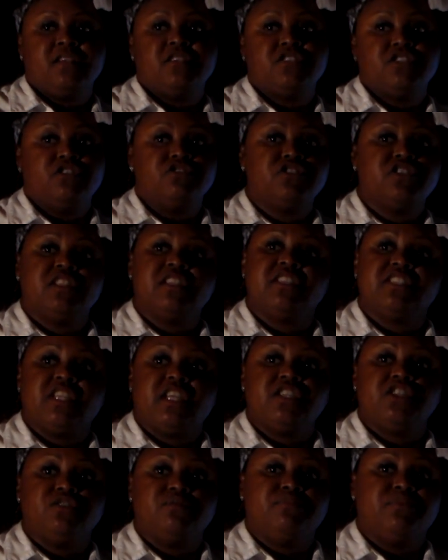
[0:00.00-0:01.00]

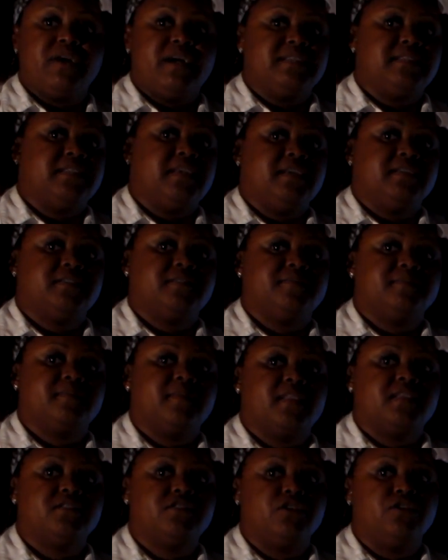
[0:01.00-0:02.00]
Socialization process.
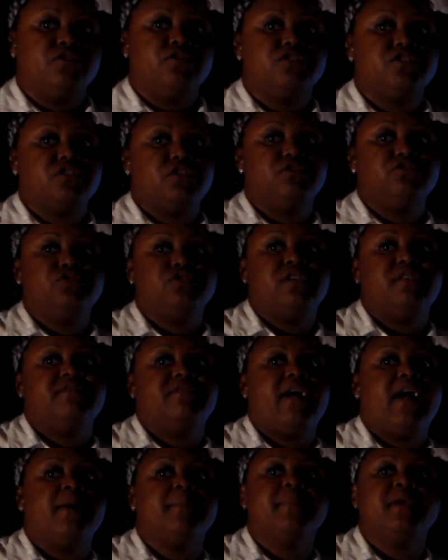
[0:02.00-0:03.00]
So the social
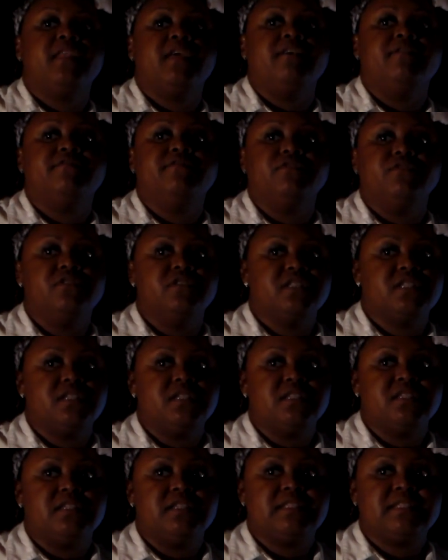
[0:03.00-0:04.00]
environment
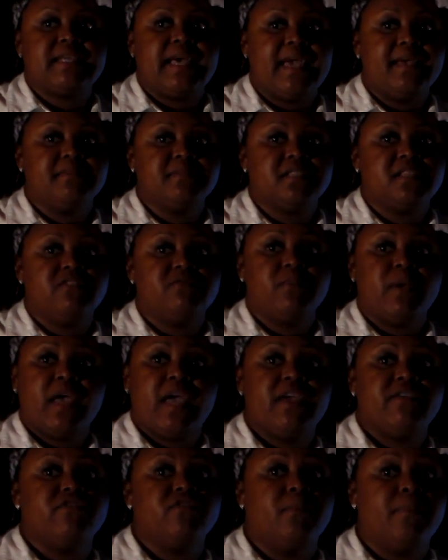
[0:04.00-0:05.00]
influences the types of
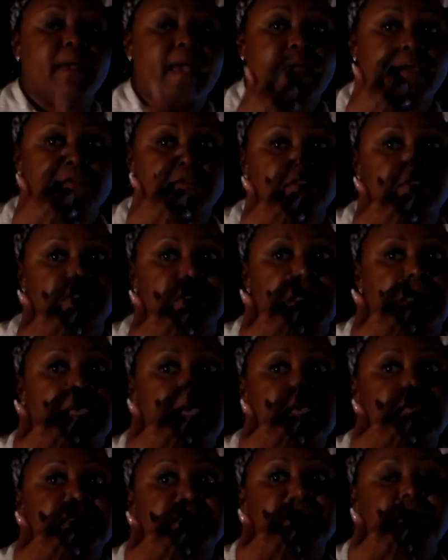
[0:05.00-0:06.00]
behavioral patterns
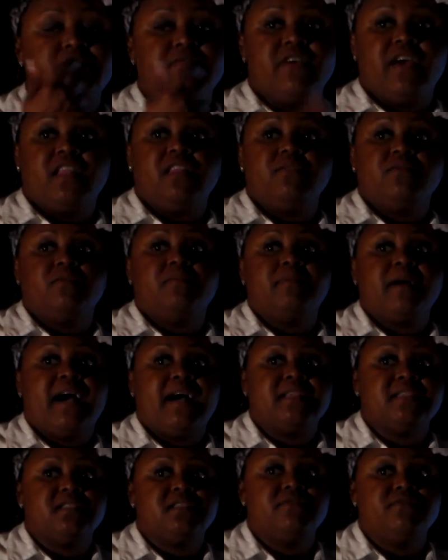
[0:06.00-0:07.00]
developed with
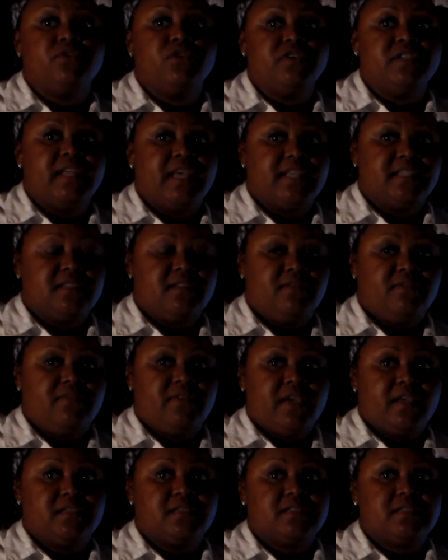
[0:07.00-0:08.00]
positive or negative
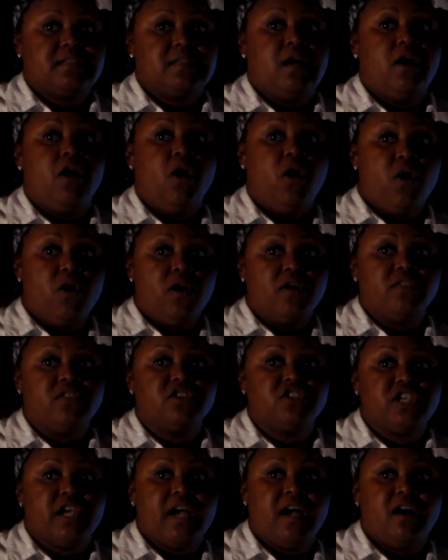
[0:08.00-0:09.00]
effects on the
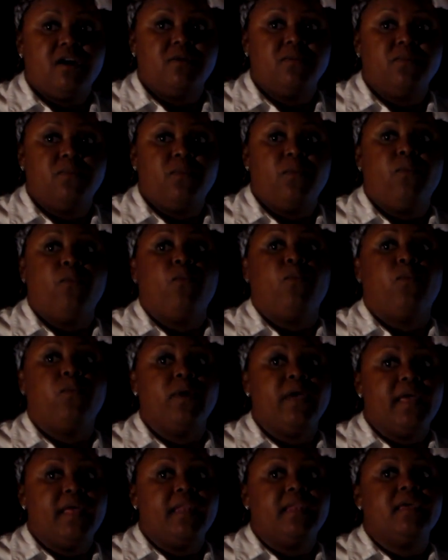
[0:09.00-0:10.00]
child
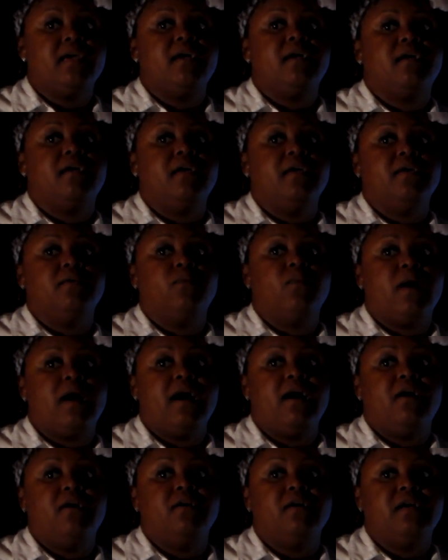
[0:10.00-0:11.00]
when and
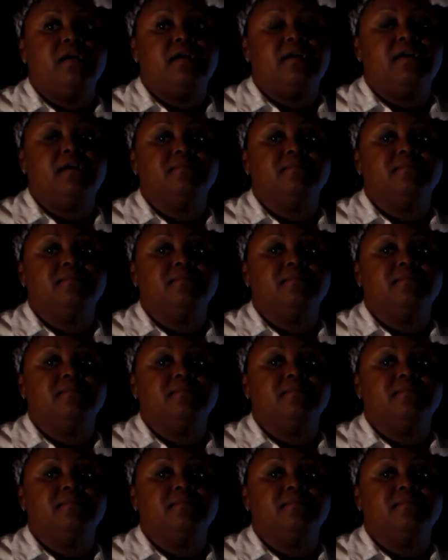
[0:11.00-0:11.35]
while,